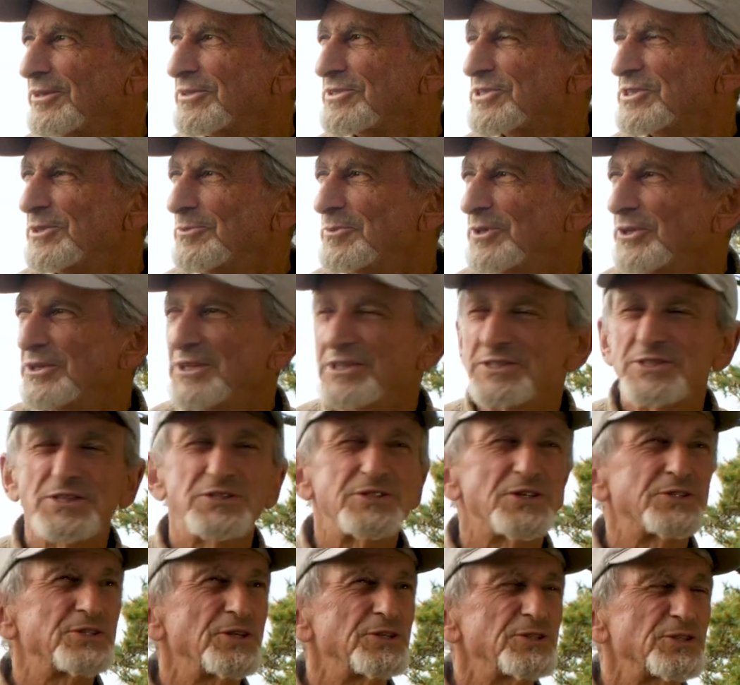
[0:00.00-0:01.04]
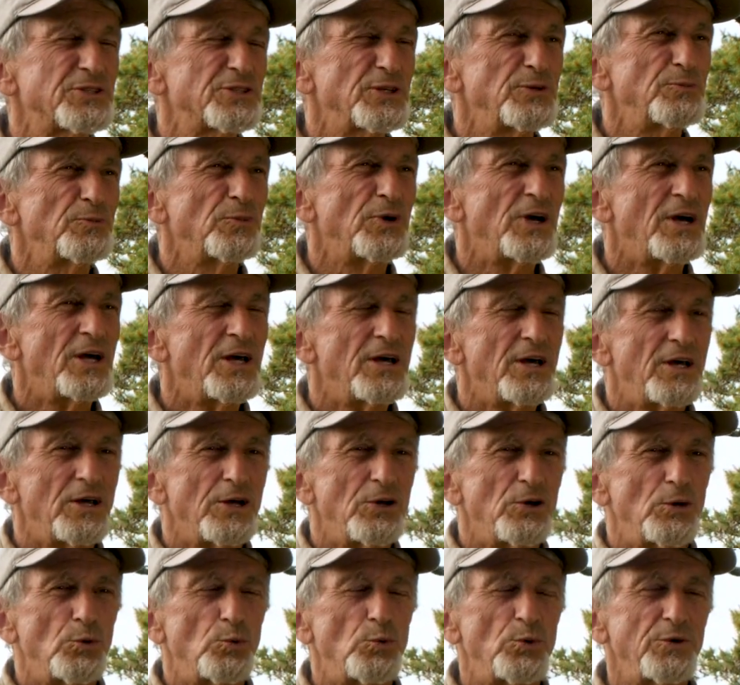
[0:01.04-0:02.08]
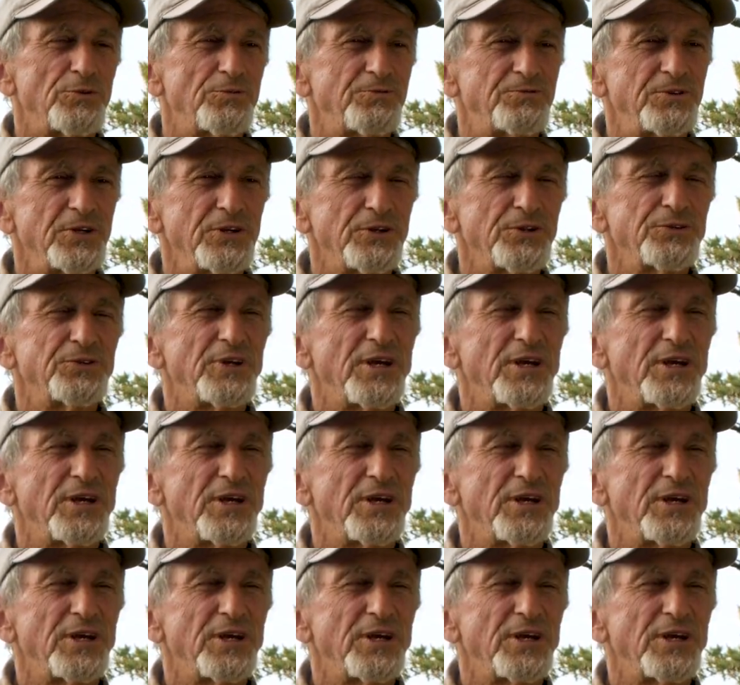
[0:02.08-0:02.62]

that simulates the system with field